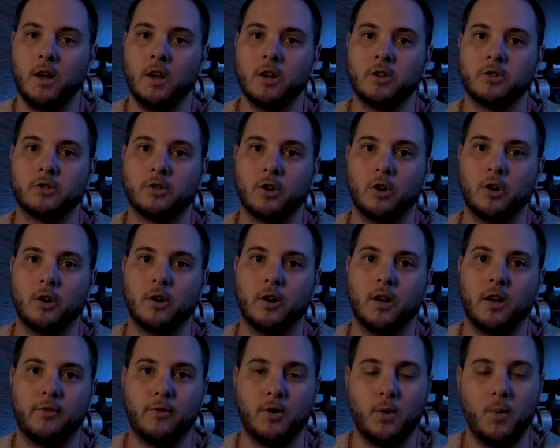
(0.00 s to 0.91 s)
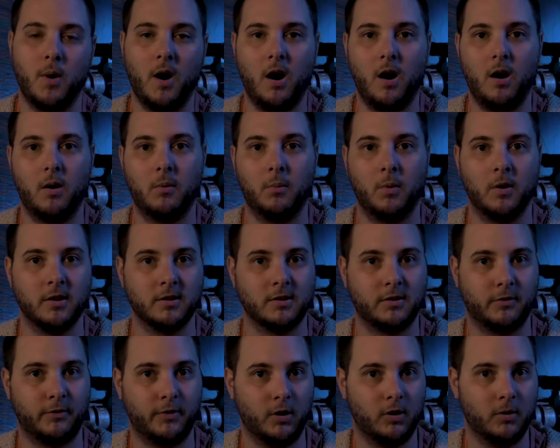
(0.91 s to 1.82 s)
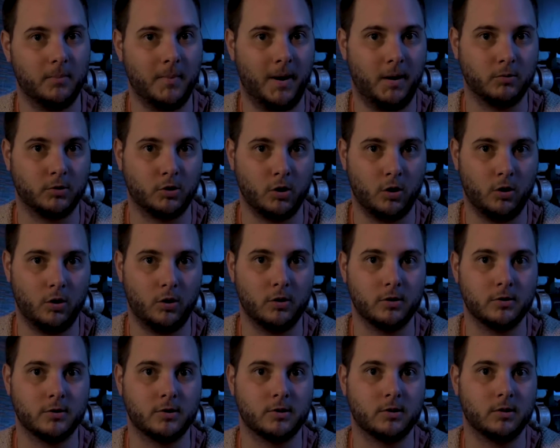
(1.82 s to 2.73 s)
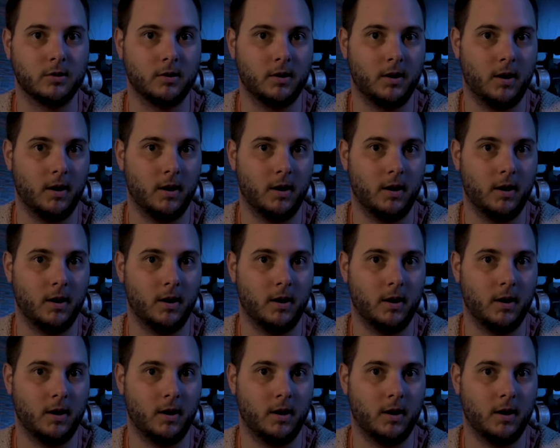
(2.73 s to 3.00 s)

So if you are wanting to film outdoors,